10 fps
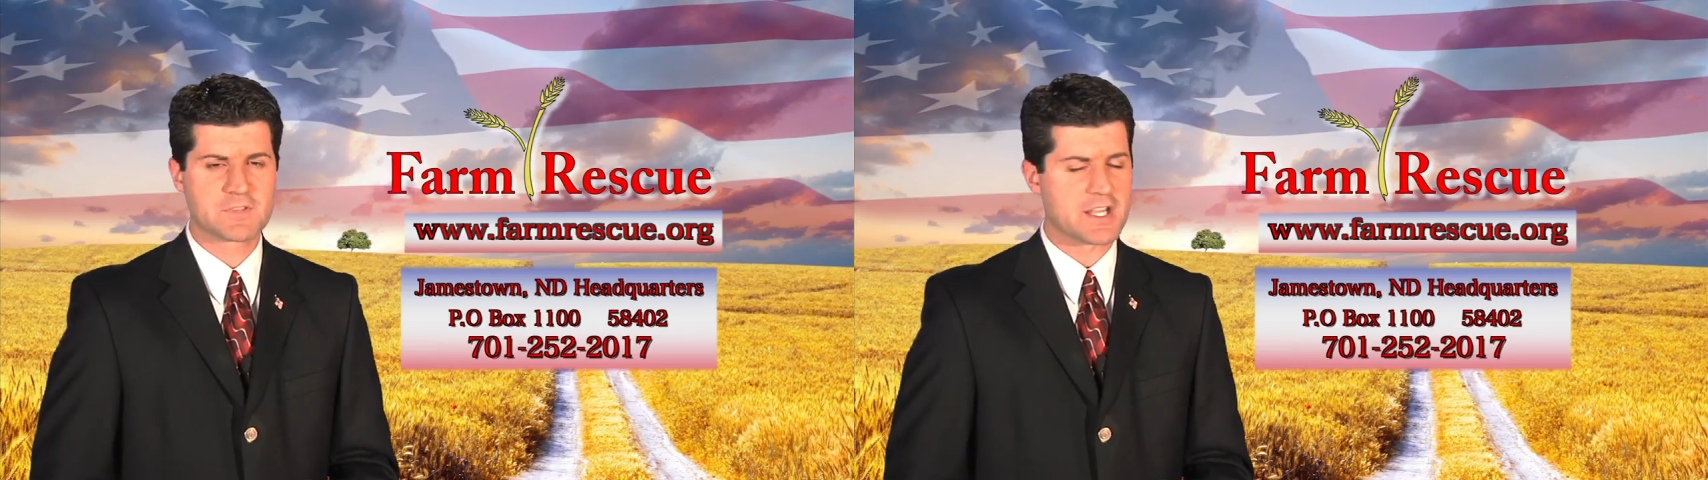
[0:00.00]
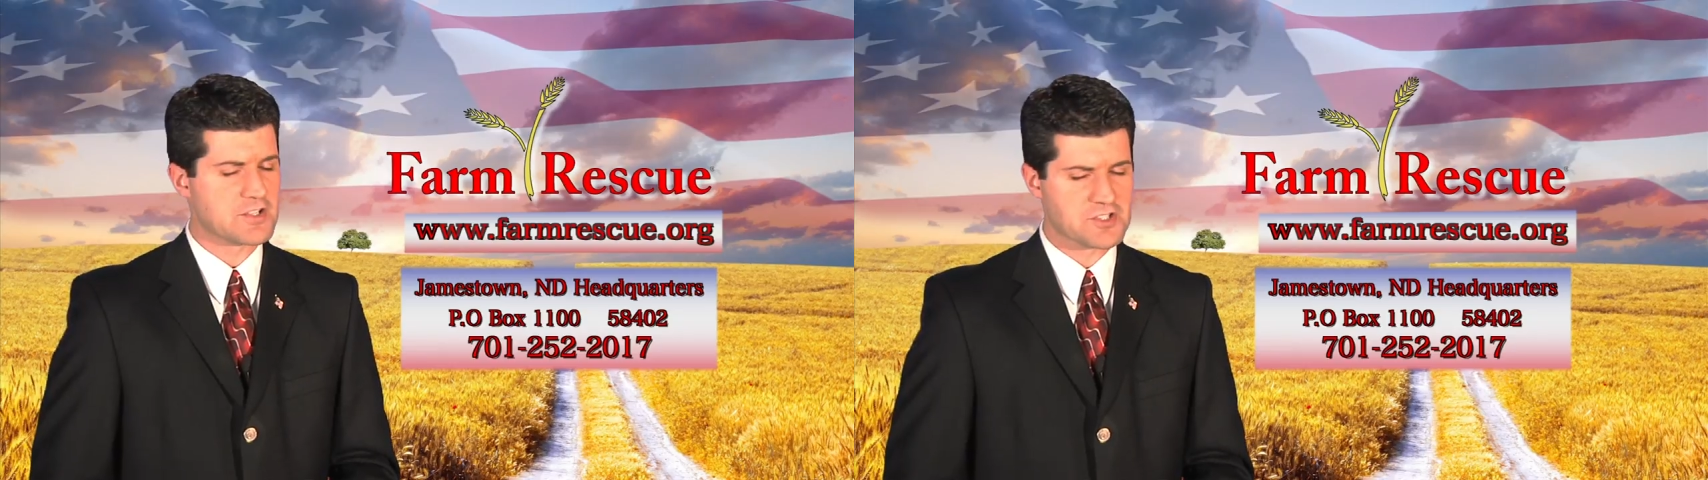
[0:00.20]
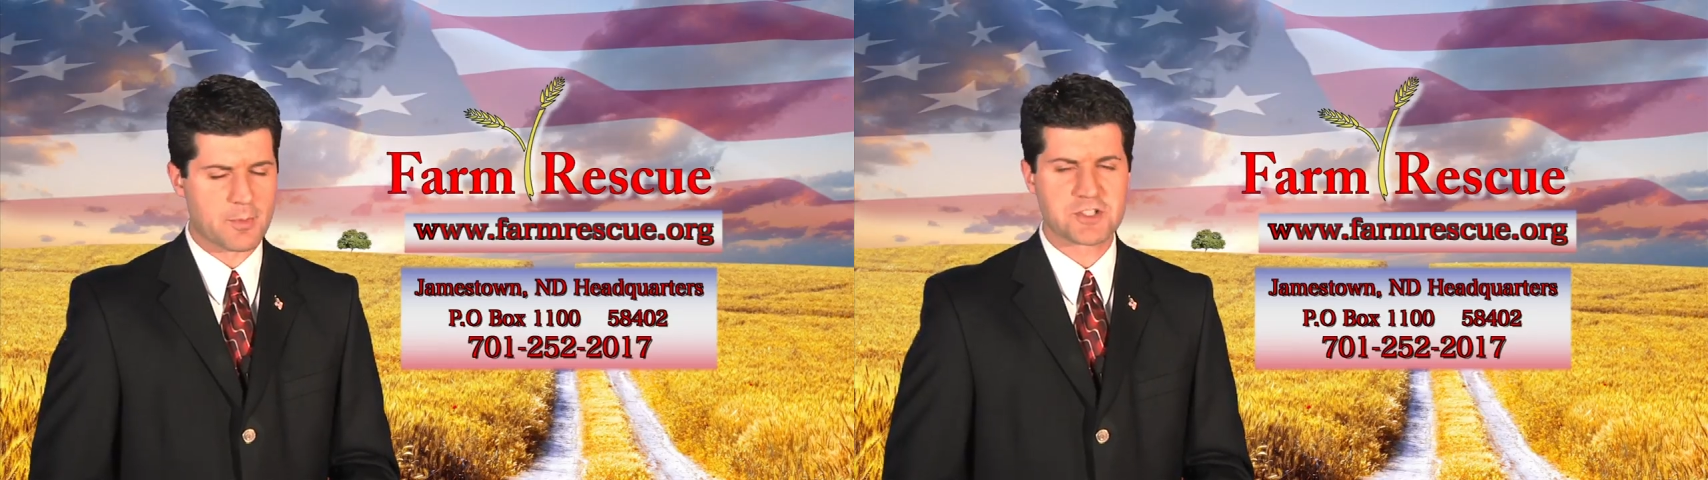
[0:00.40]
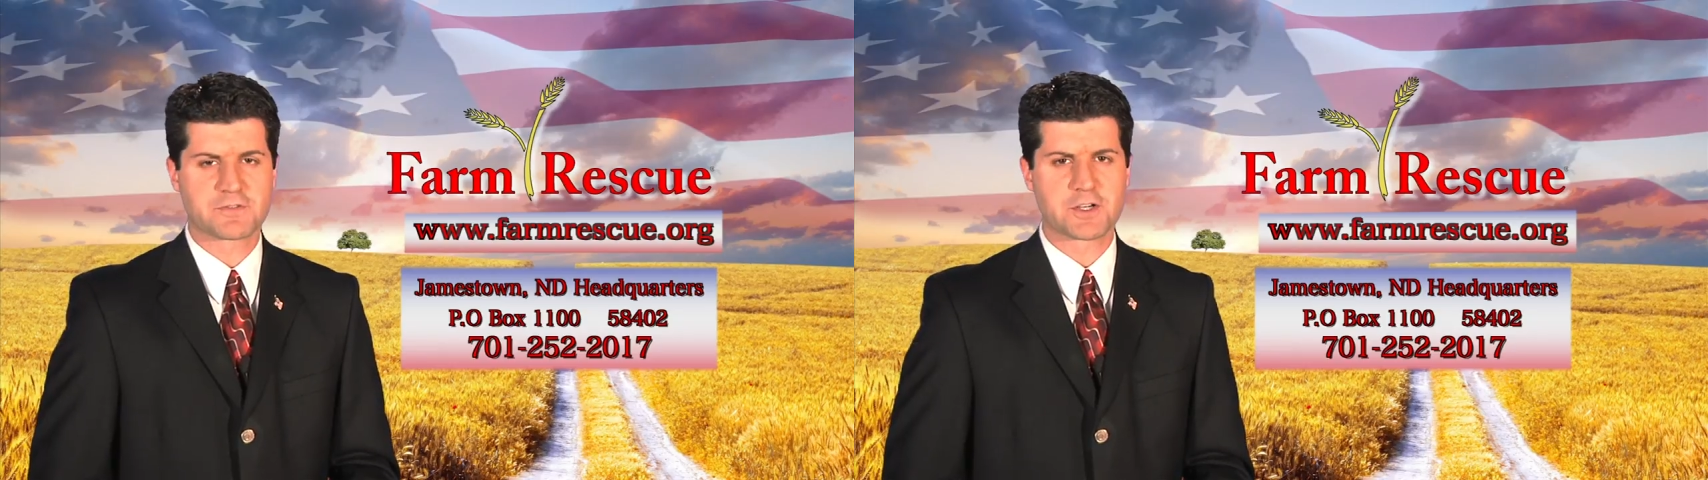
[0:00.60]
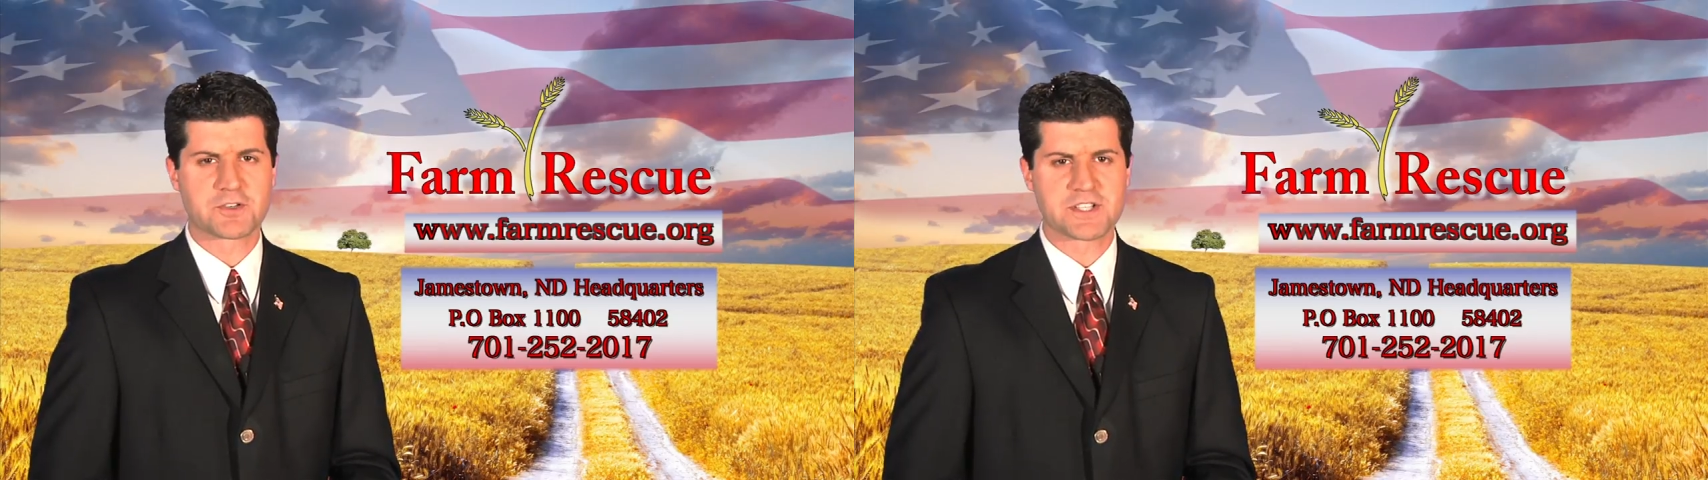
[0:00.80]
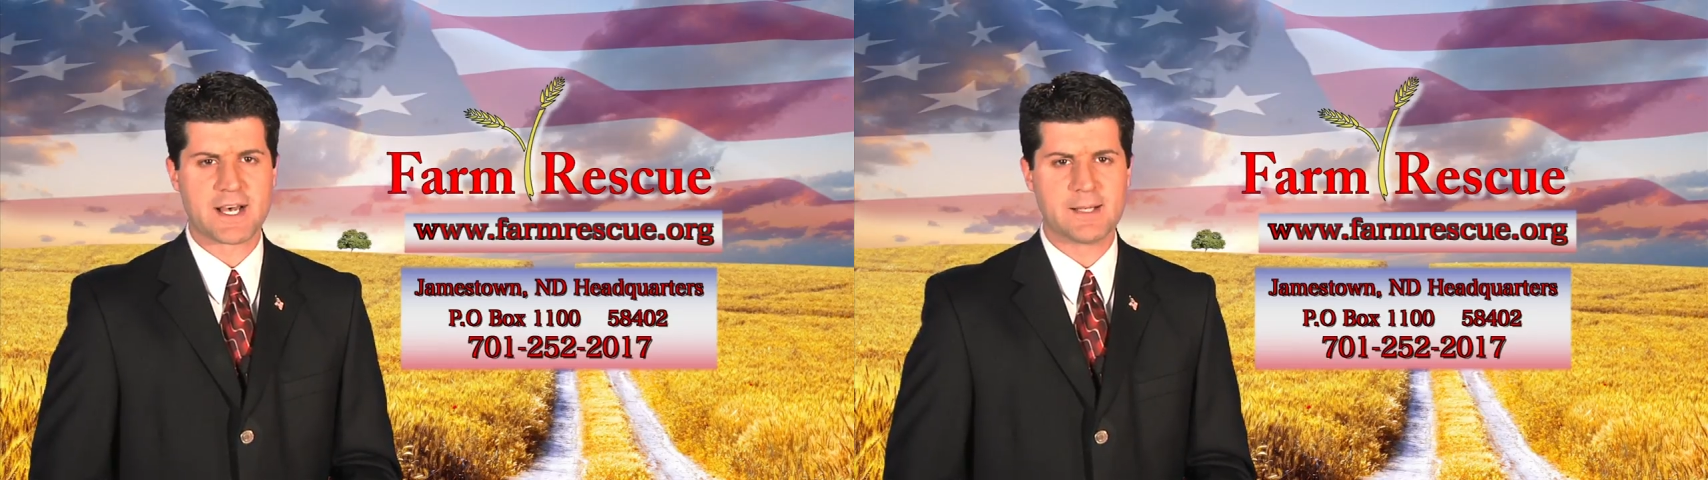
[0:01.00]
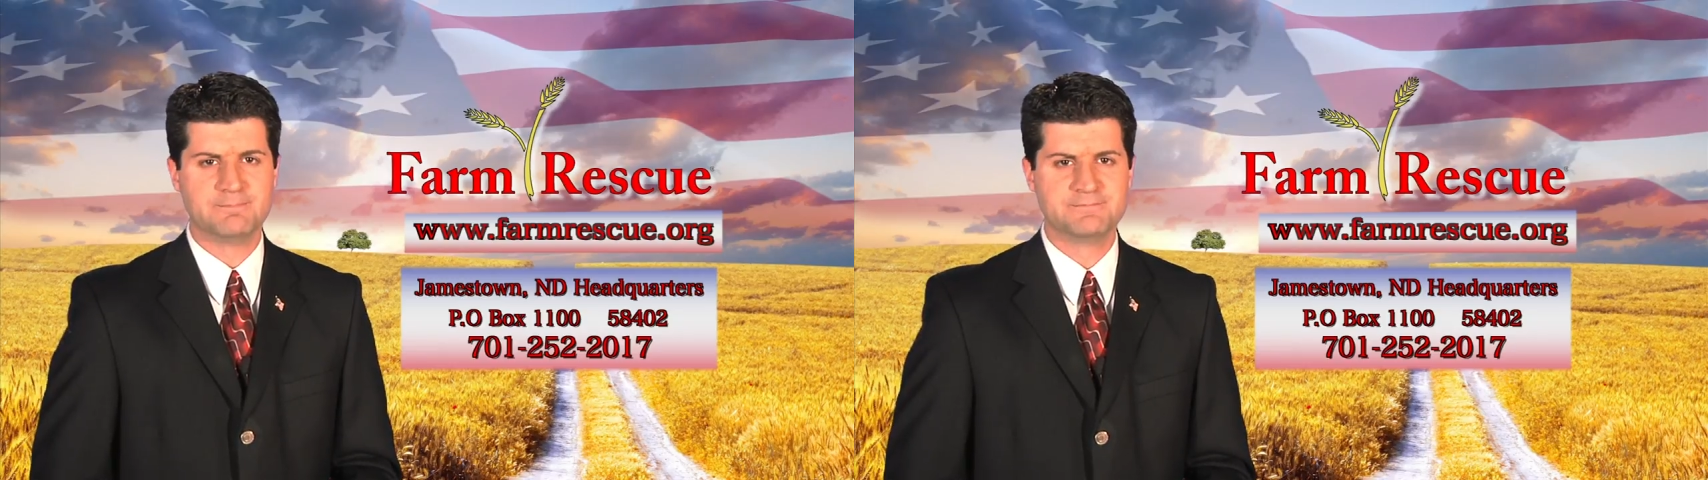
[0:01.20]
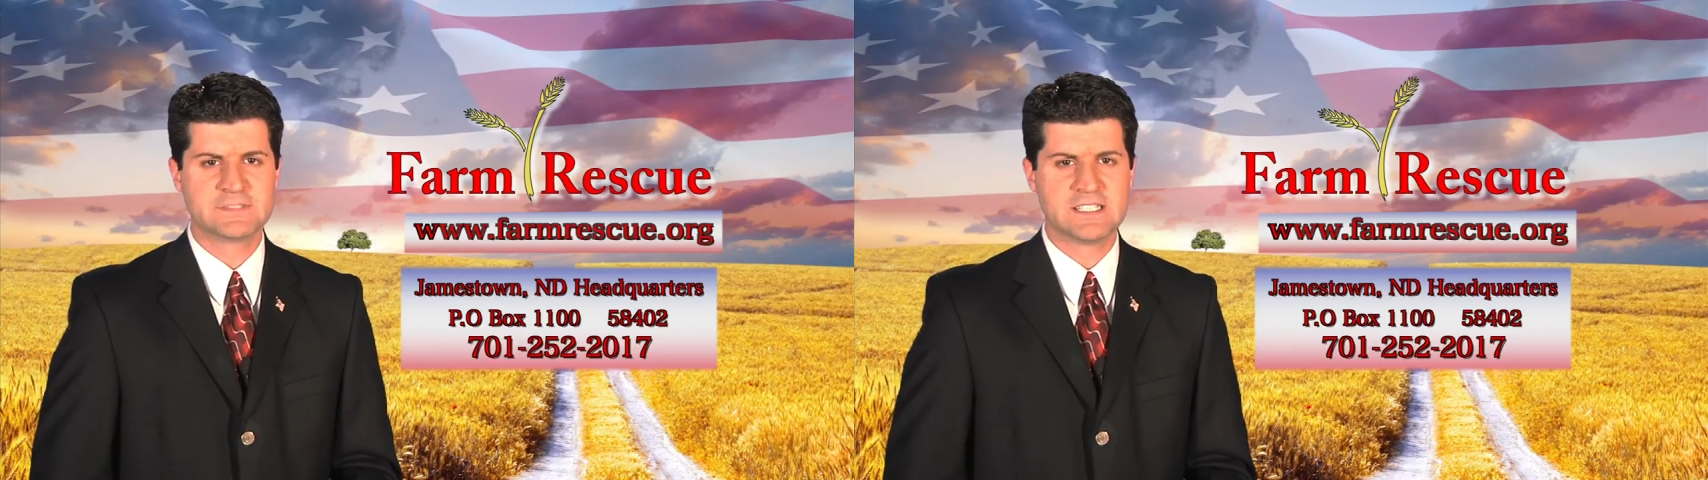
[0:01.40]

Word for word: Thank you so much for your time